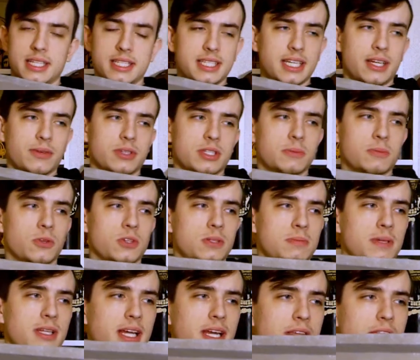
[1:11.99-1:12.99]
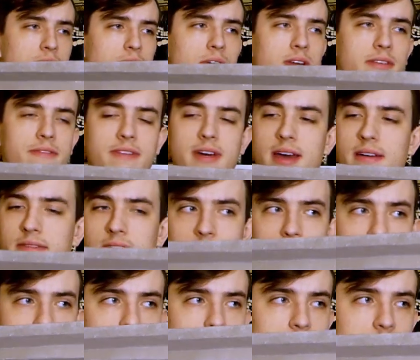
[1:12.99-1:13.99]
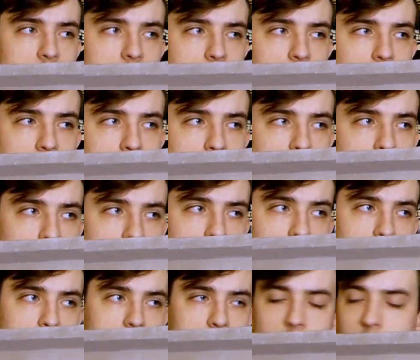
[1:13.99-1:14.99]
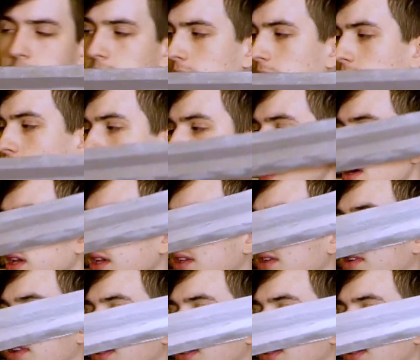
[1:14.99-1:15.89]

It said it was supposed to be like 35 inches from the tip to